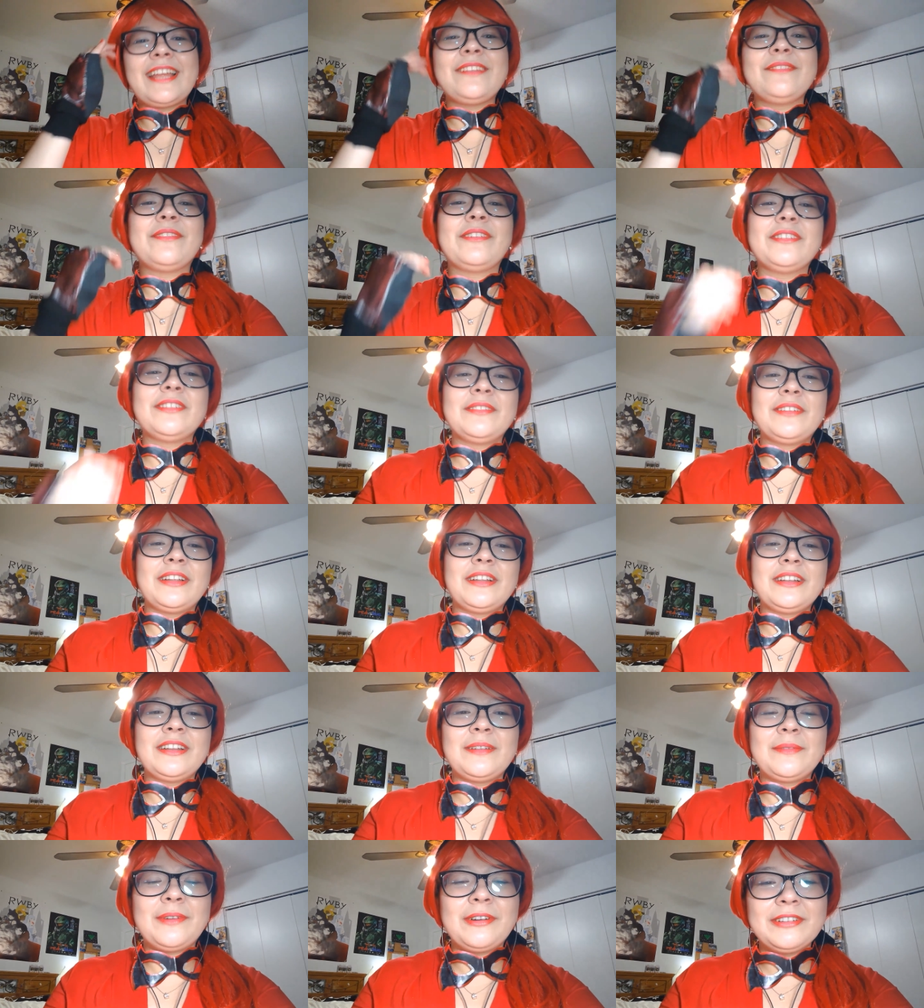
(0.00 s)
and
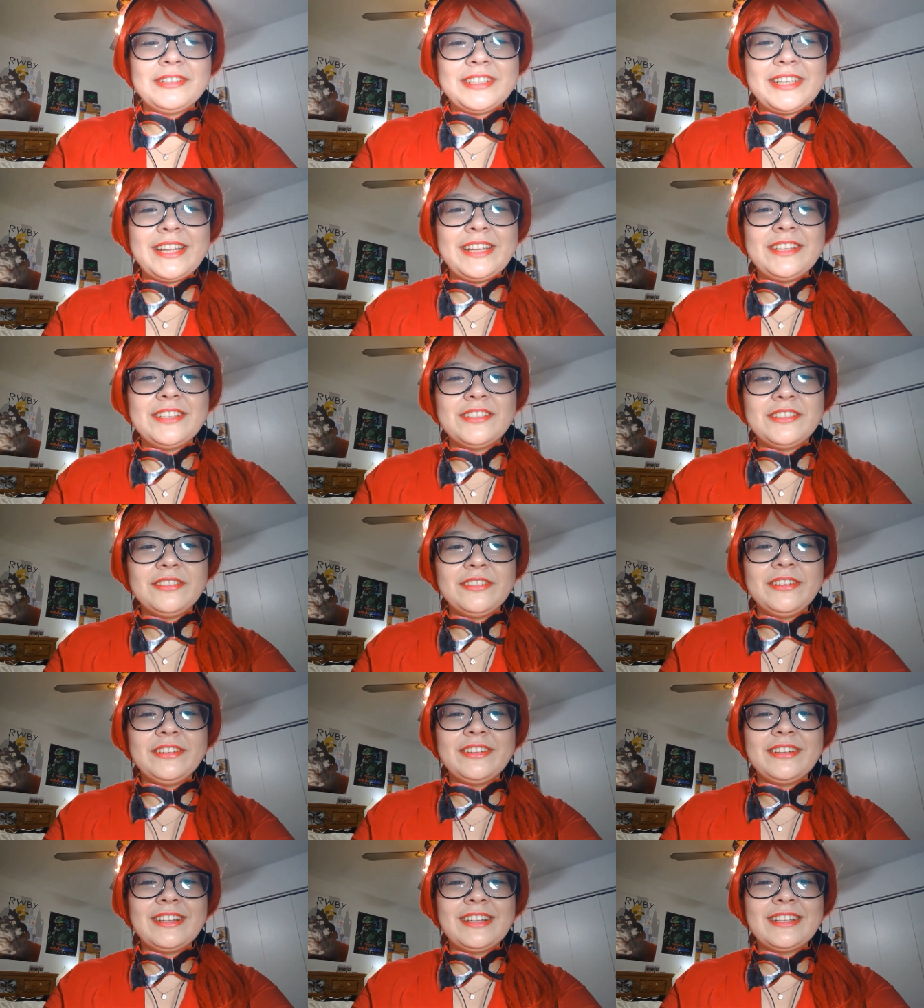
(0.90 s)
the mochi and
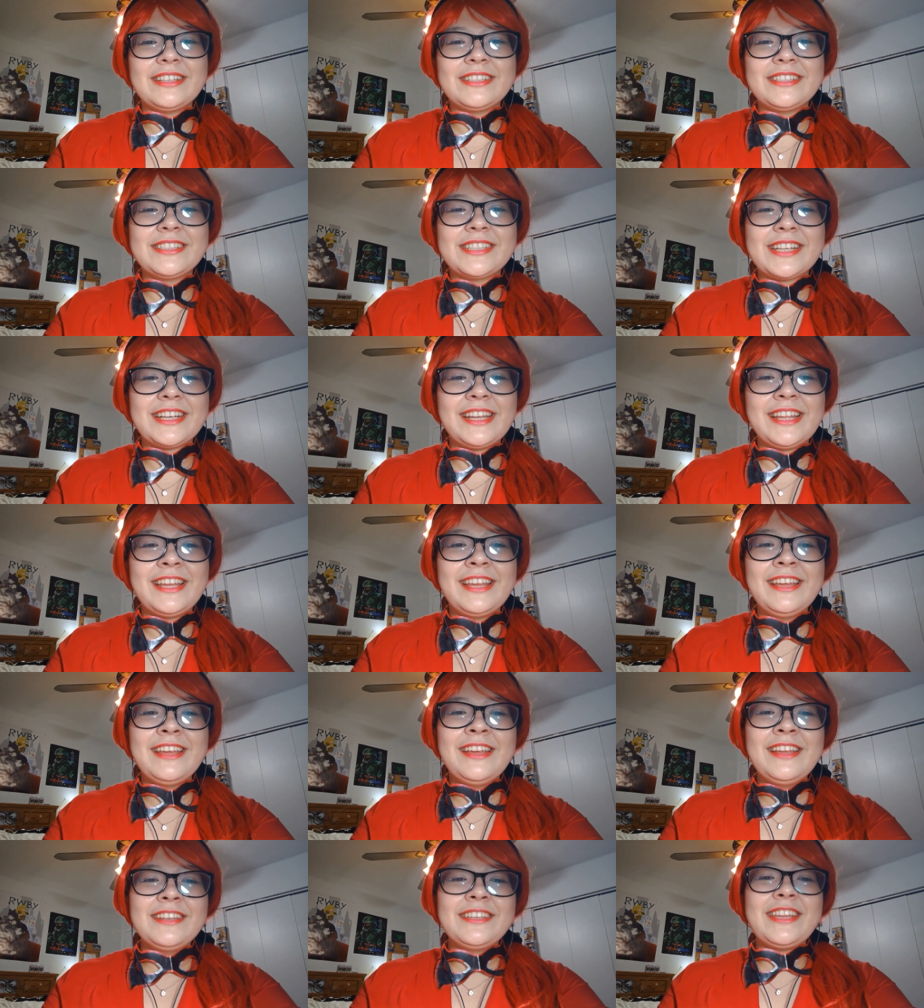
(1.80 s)
you the jelly.
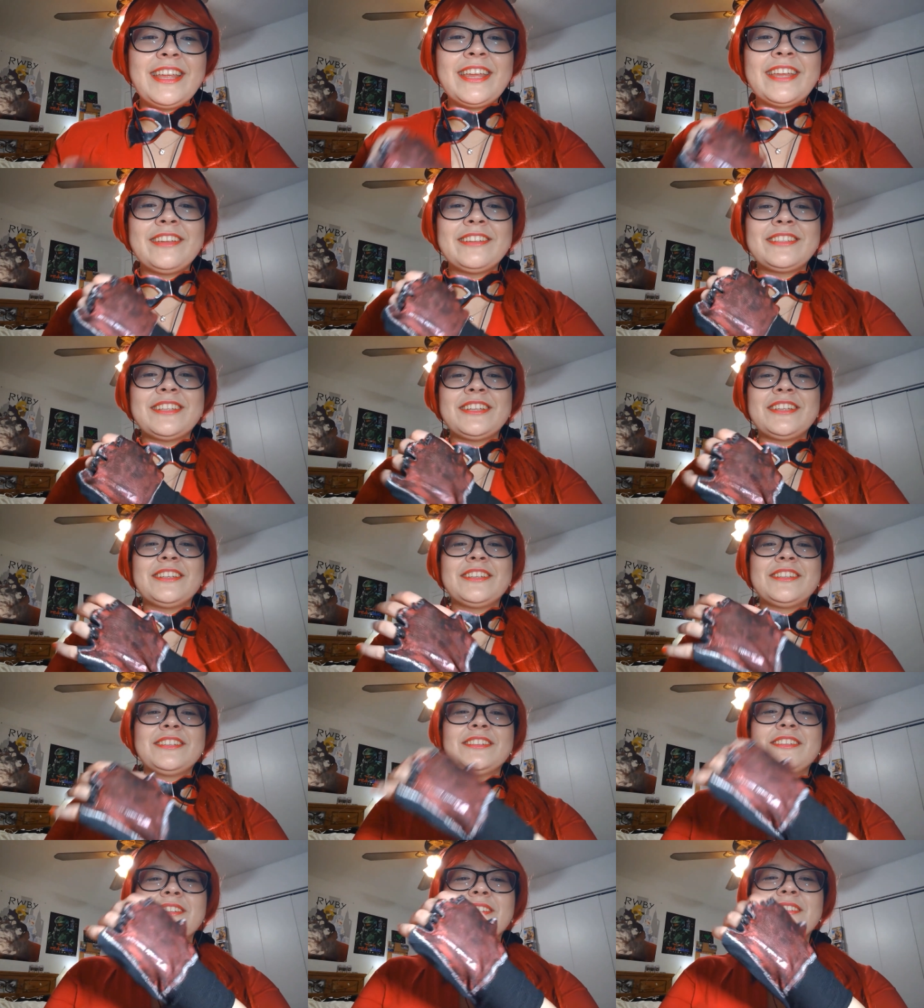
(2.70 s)
Thank you said
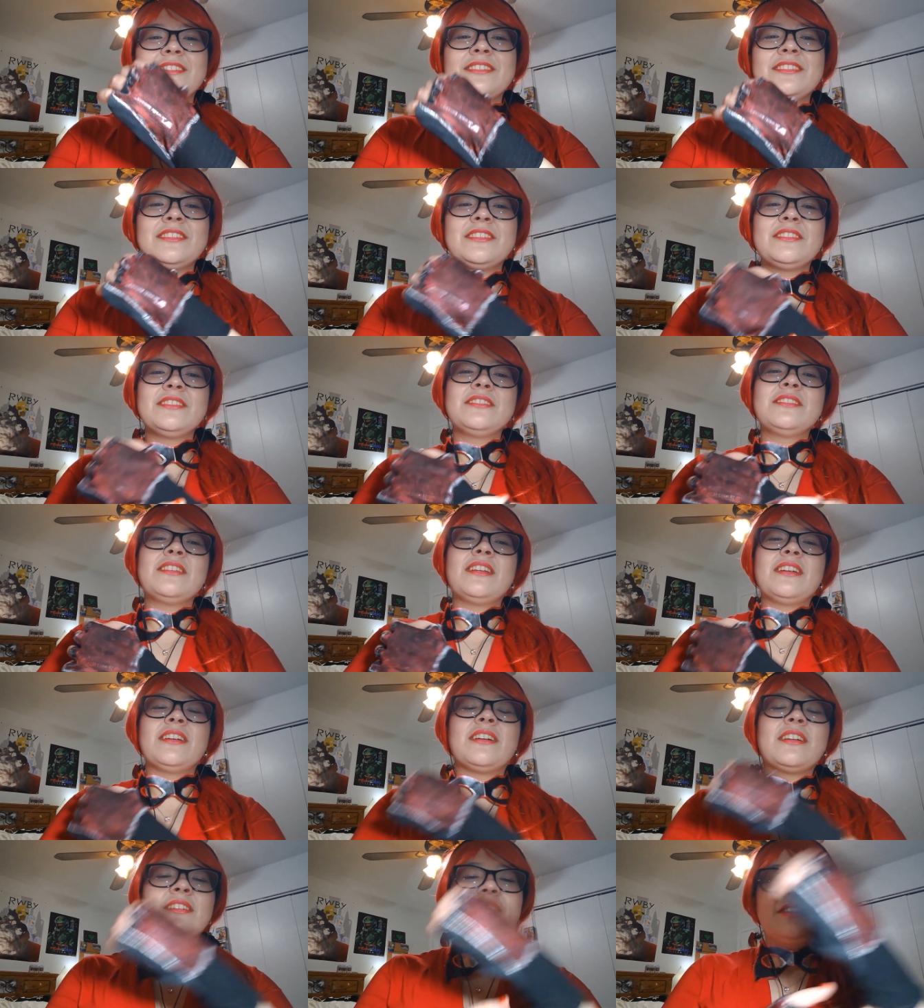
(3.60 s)

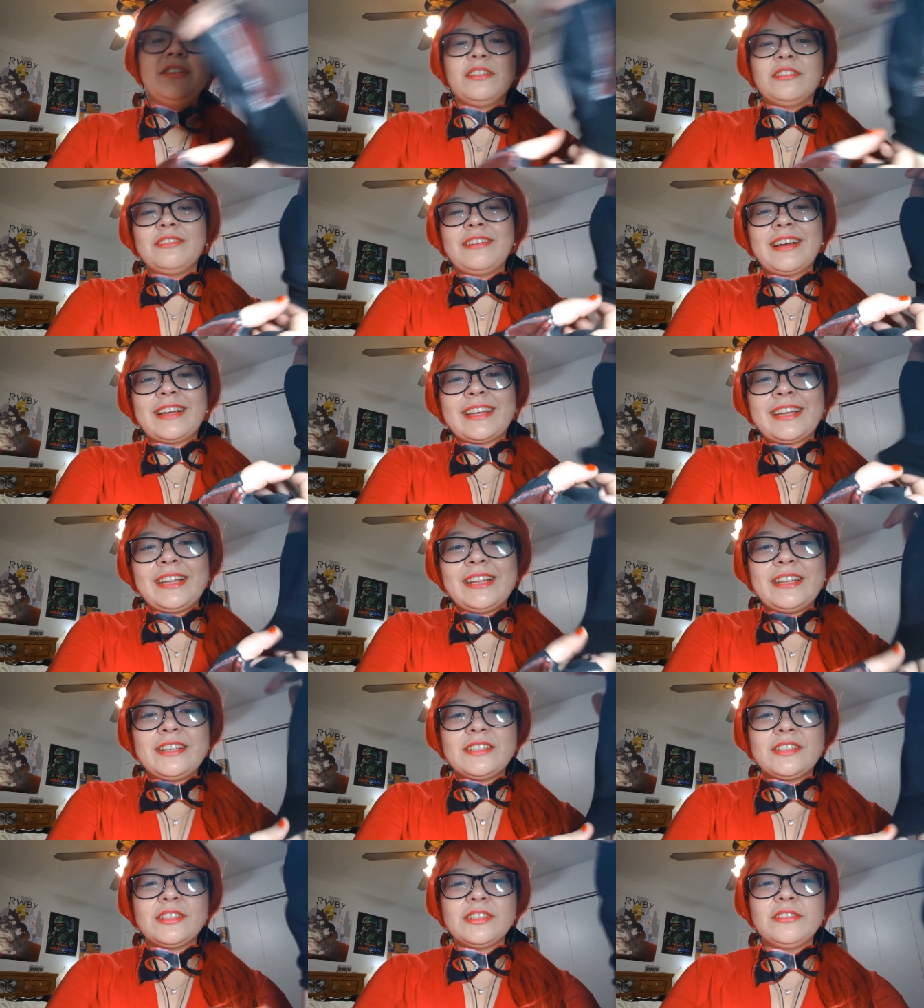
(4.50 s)
Yuraka
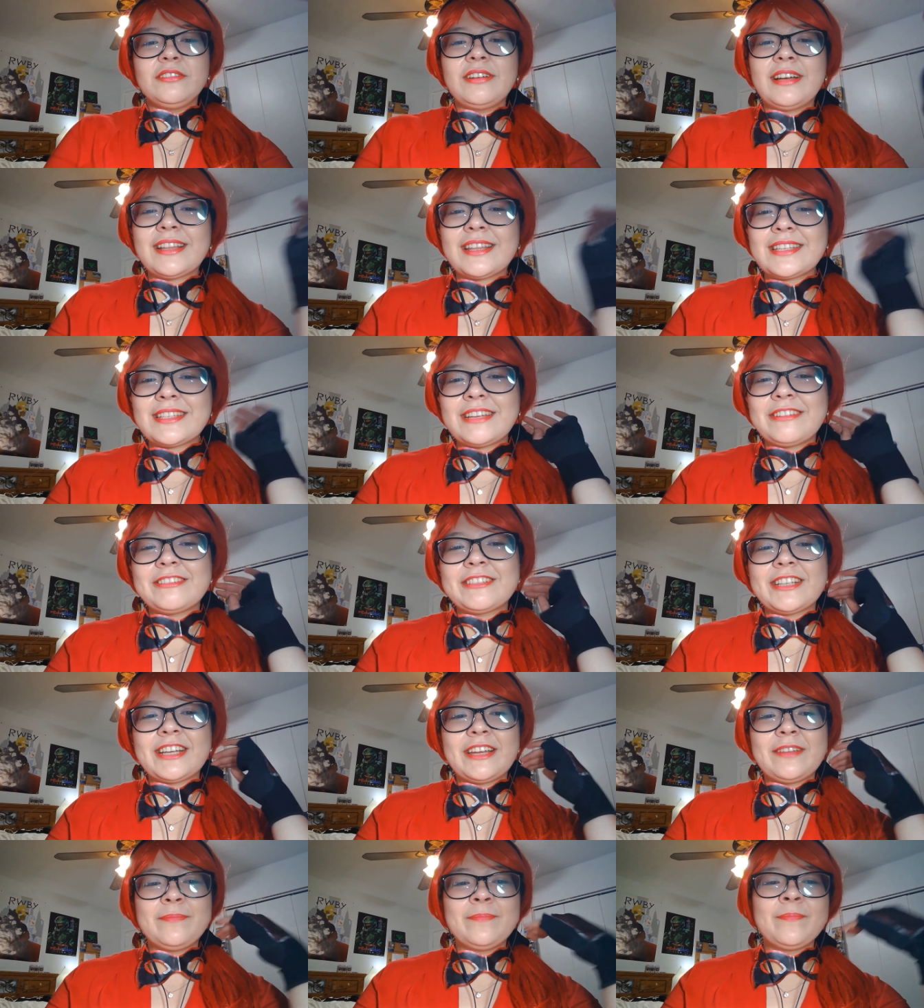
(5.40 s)
and Tsu at the same
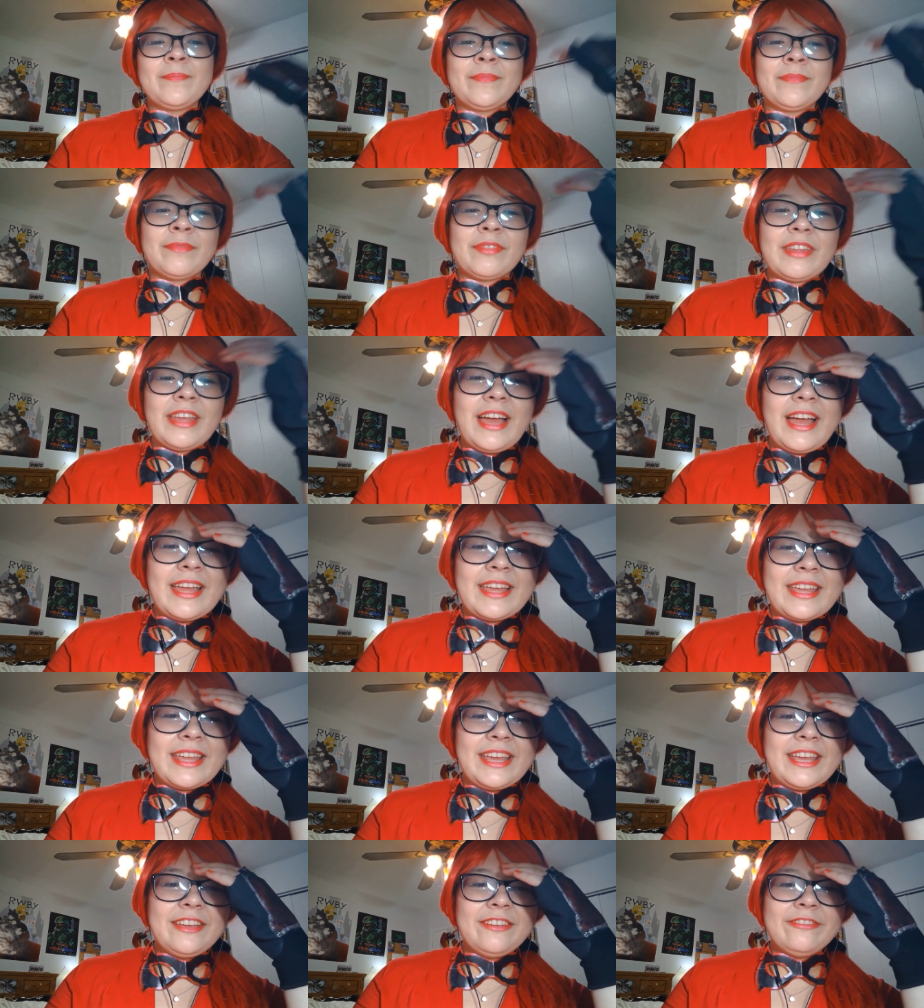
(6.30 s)
time. I
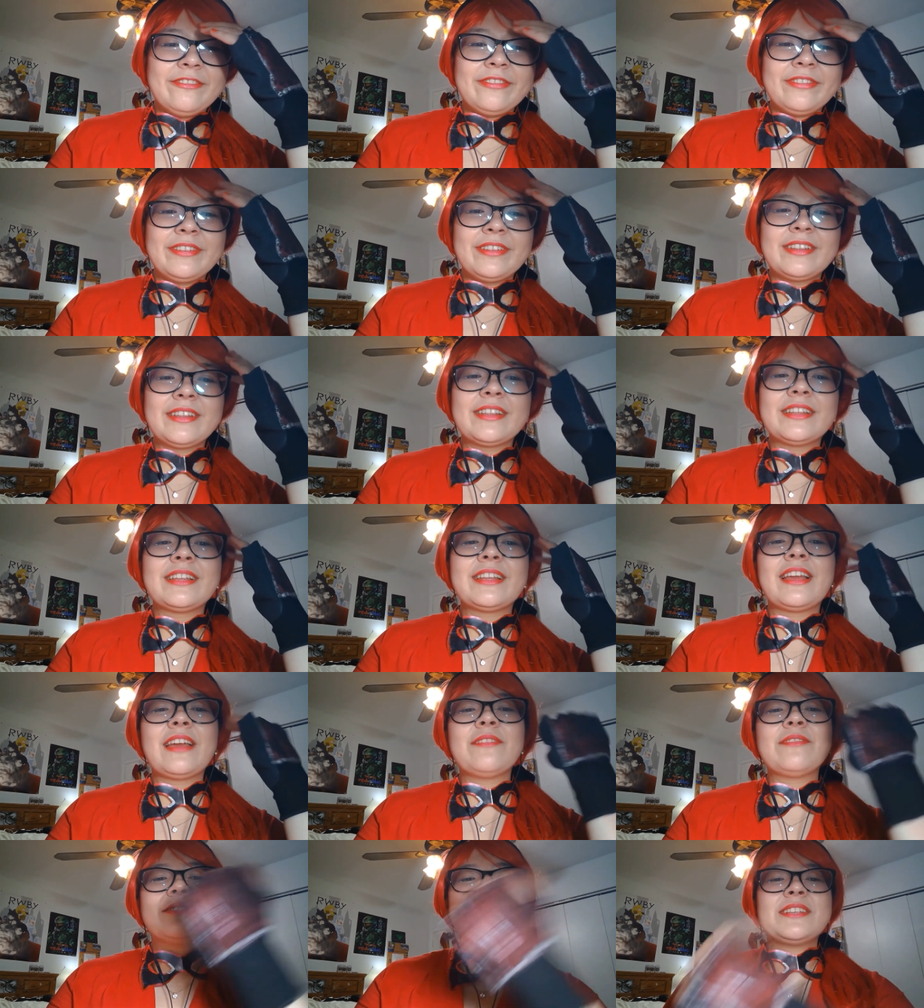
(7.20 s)
give
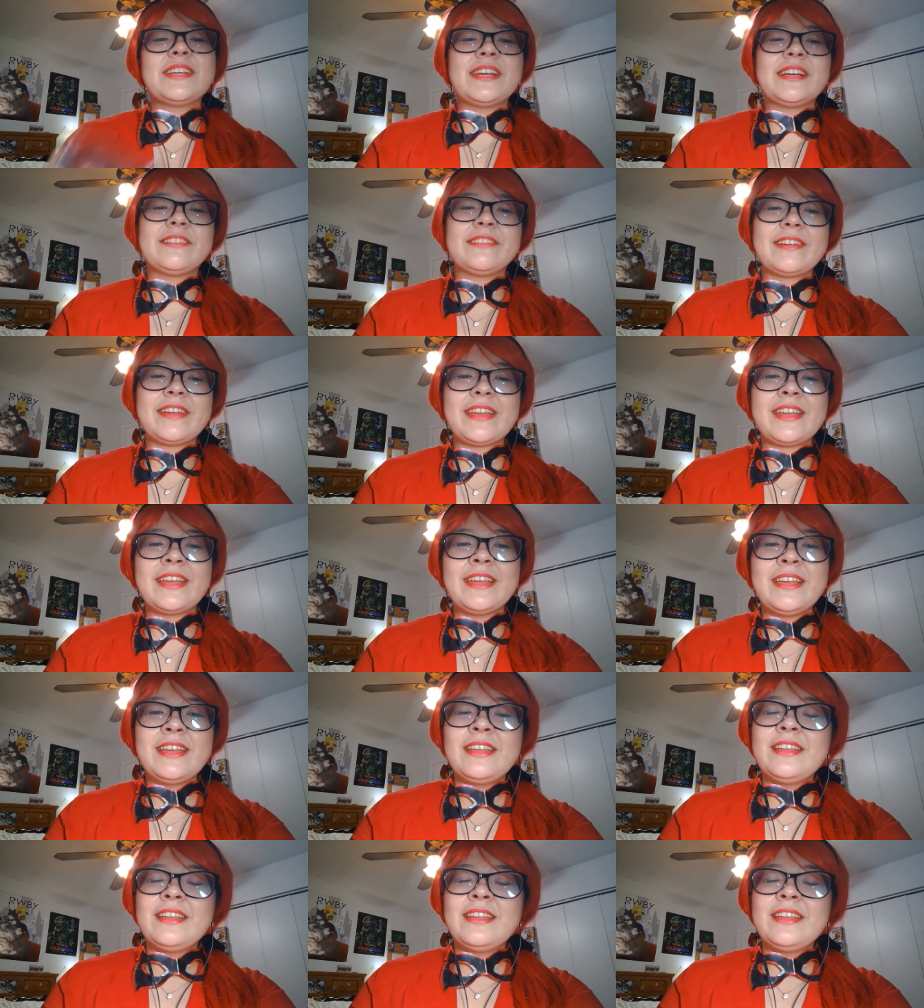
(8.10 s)
give Cherry,